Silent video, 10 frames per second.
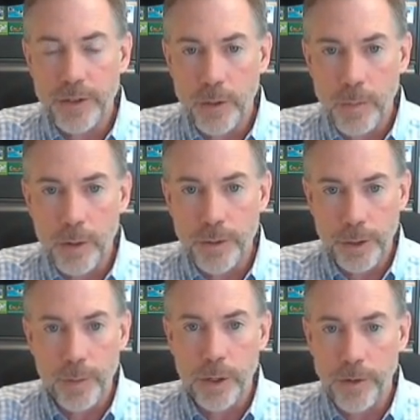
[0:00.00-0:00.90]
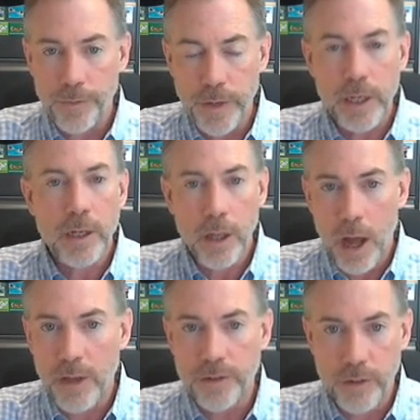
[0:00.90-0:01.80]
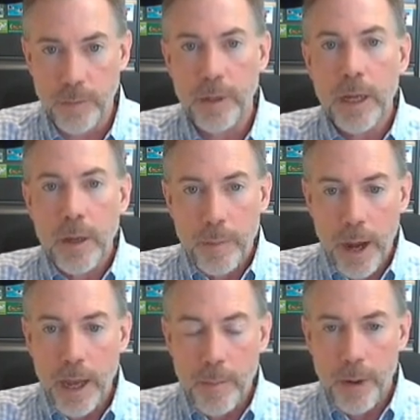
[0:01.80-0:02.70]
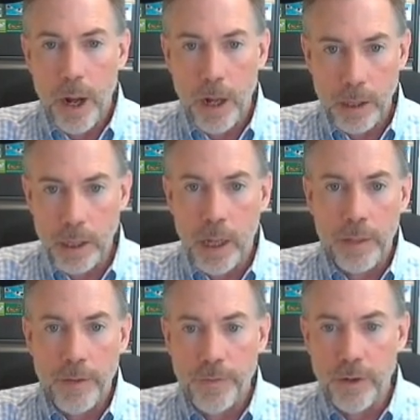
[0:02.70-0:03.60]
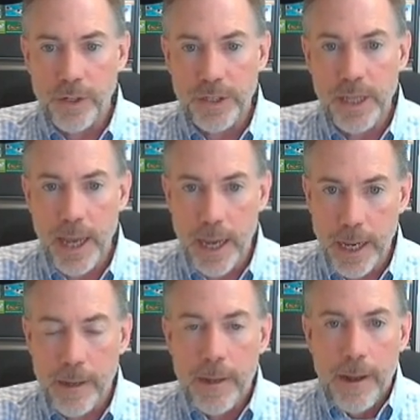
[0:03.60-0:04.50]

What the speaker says: So mostly we're going to feed colostrum by a bottle on the first day.